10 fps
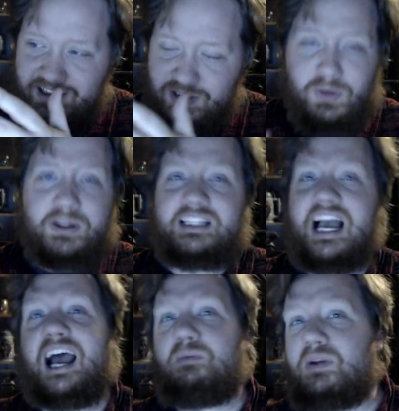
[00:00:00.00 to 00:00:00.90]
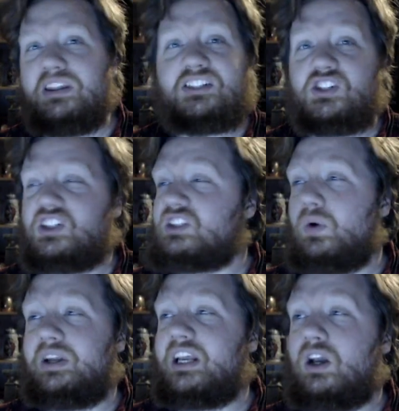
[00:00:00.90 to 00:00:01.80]
to a time when this is just
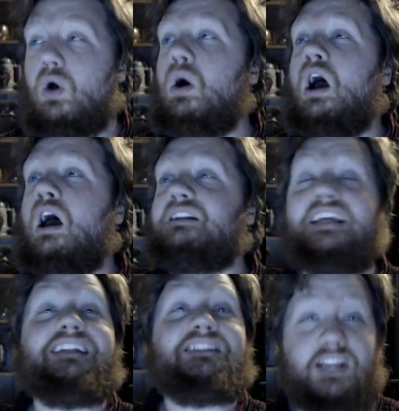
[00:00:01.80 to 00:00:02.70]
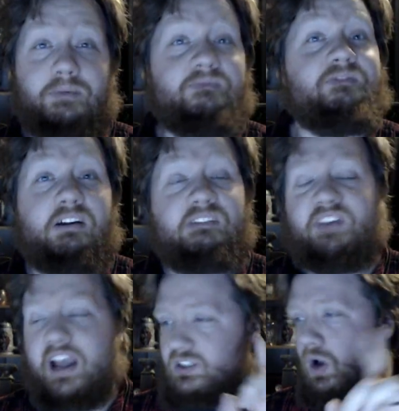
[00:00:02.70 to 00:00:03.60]
going to go tits up very fast.